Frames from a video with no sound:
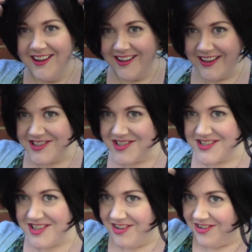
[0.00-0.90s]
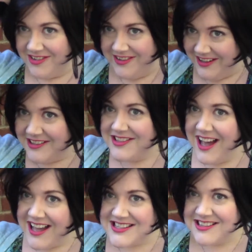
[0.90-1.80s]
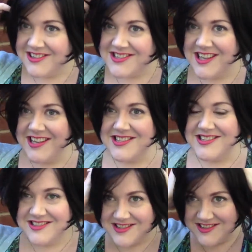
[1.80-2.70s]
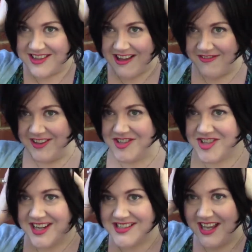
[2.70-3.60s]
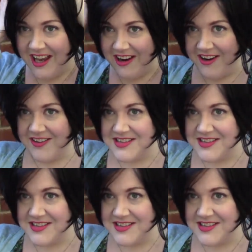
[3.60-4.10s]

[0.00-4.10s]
Like it just total, it does. It looks like that VJ's hair.